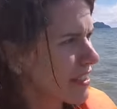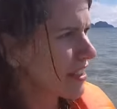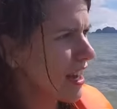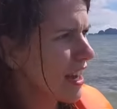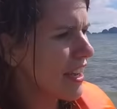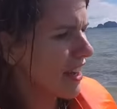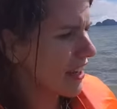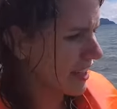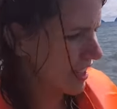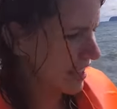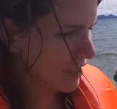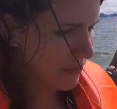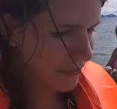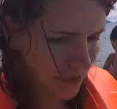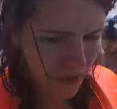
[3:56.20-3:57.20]

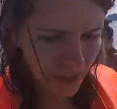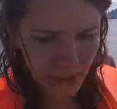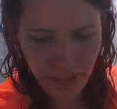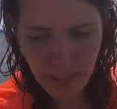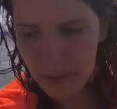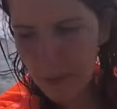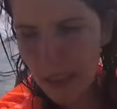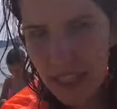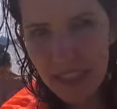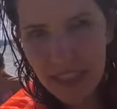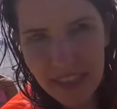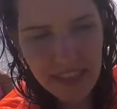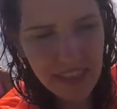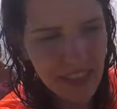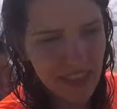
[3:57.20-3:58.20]
Kayaking for
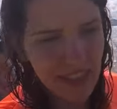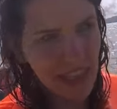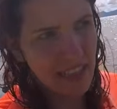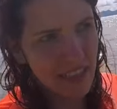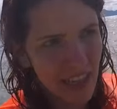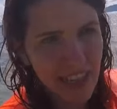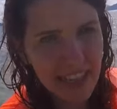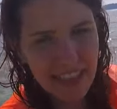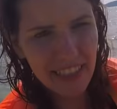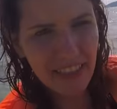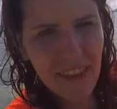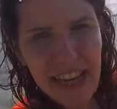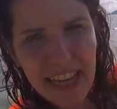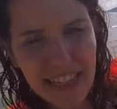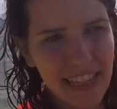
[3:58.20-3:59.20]
minutes and getting
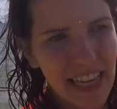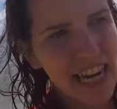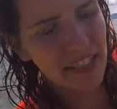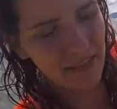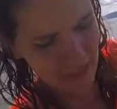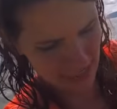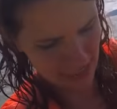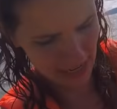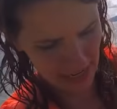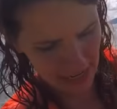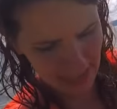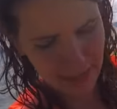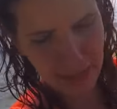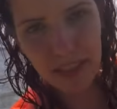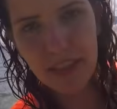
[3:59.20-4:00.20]
very tired, we
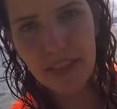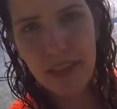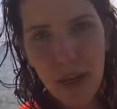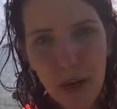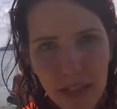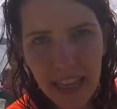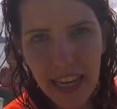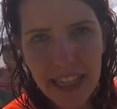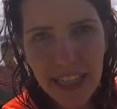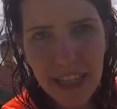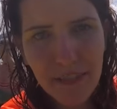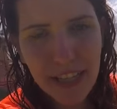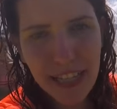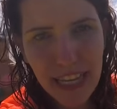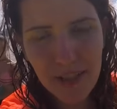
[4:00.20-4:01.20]
realized that it's low tide
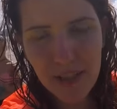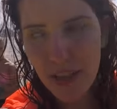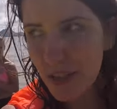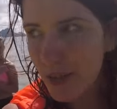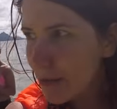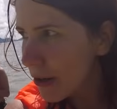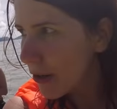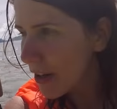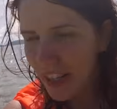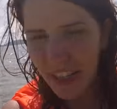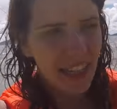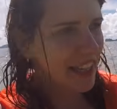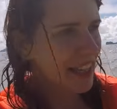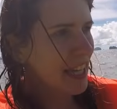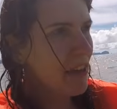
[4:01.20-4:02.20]
and we can just walk.
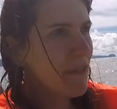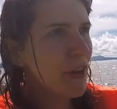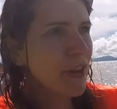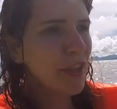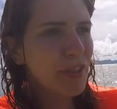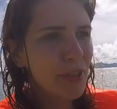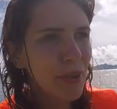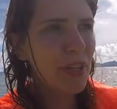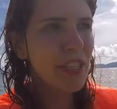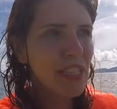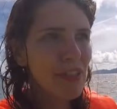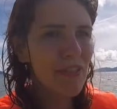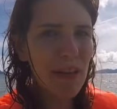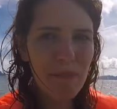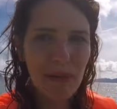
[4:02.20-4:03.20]
Even a dog
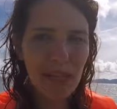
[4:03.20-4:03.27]
swim